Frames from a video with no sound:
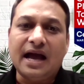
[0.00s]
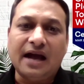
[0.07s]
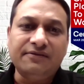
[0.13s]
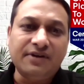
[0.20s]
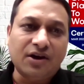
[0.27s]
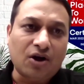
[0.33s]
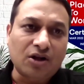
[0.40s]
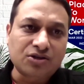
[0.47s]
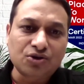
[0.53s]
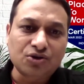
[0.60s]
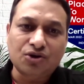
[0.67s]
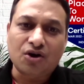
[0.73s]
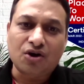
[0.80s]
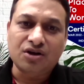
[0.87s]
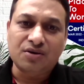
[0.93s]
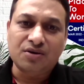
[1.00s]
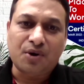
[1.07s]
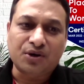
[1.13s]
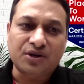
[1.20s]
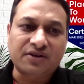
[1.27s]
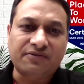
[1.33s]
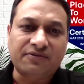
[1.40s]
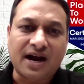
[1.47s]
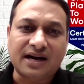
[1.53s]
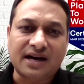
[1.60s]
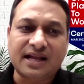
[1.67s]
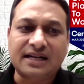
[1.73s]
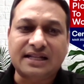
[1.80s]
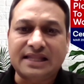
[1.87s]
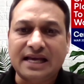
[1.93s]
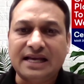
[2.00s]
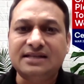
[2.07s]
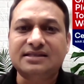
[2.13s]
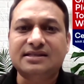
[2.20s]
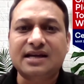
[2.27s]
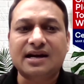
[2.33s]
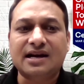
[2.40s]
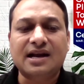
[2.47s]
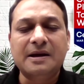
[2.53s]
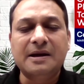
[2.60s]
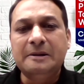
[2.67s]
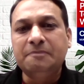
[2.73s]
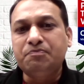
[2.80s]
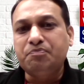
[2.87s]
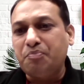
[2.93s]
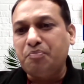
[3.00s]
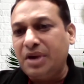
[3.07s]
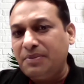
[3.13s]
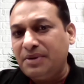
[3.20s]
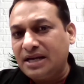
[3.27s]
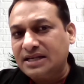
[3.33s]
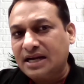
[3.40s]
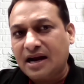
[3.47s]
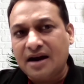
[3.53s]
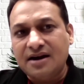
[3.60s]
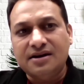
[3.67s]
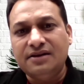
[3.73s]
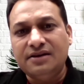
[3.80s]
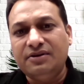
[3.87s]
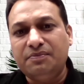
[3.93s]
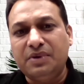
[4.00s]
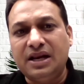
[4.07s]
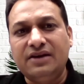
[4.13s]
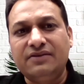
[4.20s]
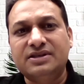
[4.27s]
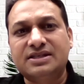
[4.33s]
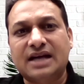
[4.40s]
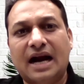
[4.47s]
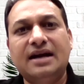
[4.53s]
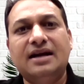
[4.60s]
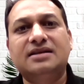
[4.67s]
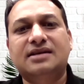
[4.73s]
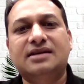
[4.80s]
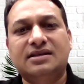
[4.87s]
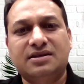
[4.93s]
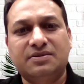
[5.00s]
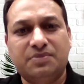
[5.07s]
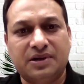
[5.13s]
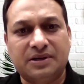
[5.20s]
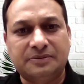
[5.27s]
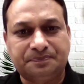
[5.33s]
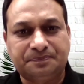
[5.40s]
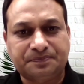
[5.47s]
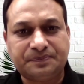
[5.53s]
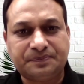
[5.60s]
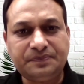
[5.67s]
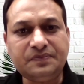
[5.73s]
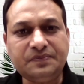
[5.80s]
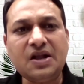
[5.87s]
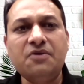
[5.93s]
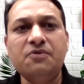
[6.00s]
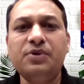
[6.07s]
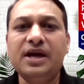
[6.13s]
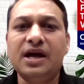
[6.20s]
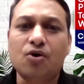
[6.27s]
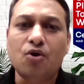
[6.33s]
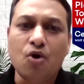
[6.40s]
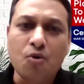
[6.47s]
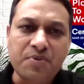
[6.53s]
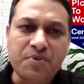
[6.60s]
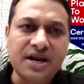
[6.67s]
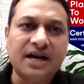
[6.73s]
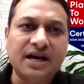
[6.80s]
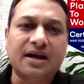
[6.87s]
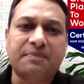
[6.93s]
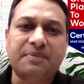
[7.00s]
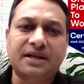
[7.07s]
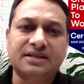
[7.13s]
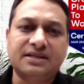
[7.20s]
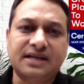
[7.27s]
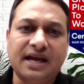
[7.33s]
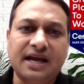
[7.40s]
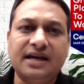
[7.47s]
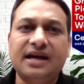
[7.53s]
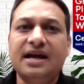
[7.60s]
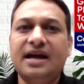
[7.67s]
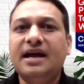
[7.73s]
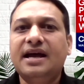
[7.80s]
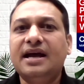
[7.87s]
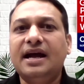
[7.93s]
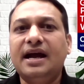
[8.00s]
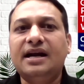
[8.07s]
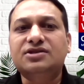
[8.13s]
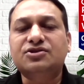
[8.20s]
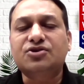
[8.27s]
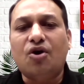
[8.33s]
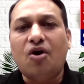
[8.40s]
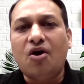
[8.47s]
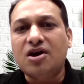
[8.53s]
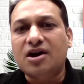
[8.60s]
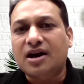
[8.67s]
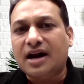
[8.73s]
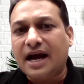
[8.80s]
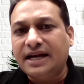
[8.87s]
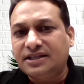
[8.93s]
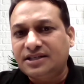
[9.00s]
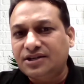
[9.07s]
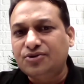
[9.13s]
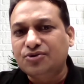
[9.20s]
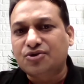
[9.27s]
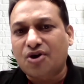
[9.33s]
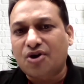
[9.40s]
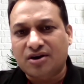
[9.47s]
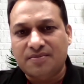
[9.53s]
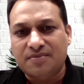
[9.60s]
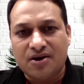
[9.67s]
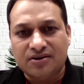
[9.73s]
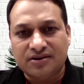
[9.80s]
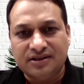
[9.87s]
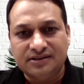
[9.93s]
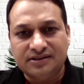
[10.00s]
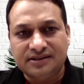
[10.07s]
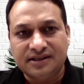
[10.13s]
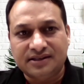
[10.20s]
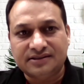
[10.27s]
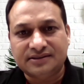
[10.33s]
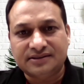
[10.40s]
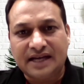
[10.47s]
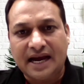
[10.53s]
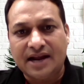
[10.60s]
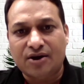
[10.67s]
And we are also talking about the fact that things that maybe as a country we believe is undiscussable, we are opening it up and saying it is all right to talk about these things.